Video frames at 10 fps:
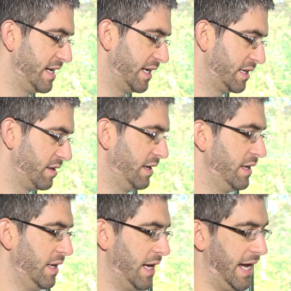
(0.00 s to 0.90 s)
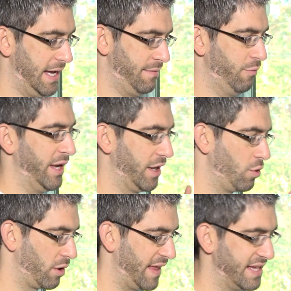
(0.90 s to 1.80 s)
cellular. Um, we
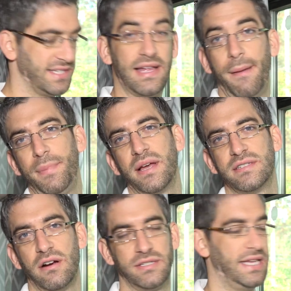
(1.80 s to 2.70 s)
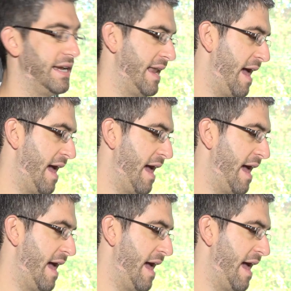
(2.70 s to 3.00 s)
ignored that step because ours didn't